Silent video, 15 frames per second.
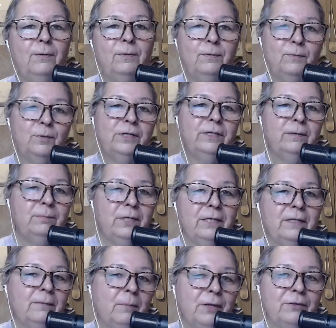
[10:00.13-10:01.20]
with it
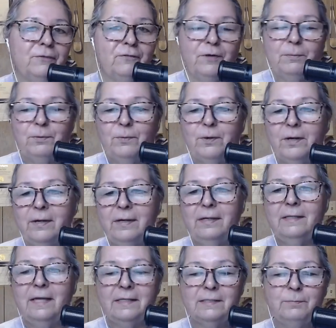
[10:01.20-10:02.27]
being the month of February,
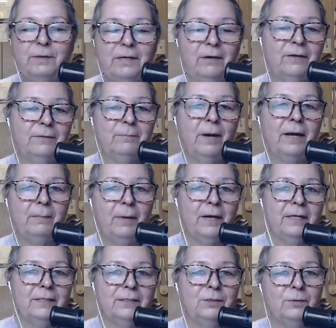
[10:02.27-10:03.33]
that's been on my
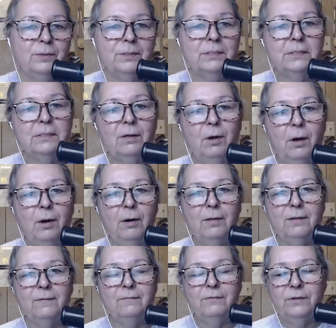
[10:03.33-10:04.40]
mind too, is
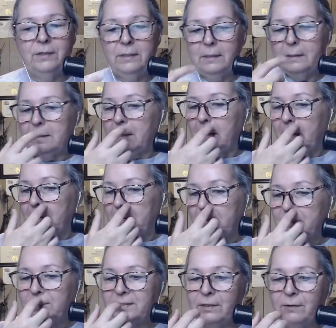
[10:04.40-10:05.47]
all of the
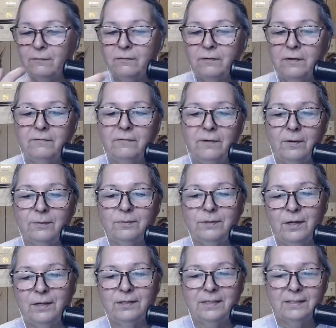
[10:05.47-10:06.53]
self-love. Oh,
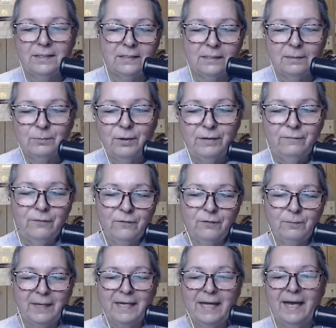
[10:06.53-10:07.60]
Tanya says, I'm grateful for
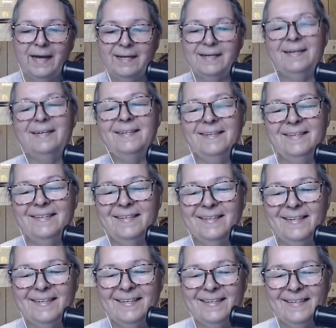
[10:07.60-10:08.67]
my cat.
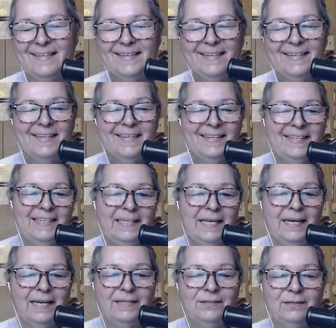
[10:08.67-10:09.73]

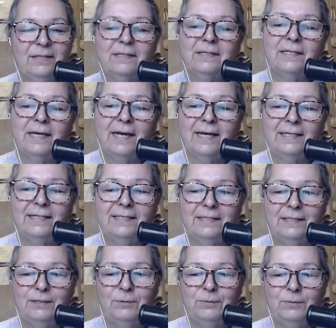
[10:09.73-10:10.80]
Yeah, your little cat, he's
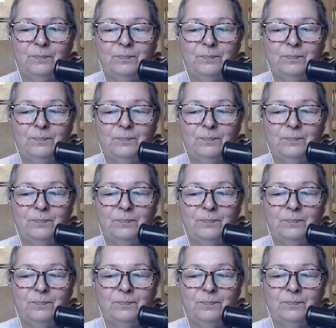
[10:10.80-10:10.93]
cute.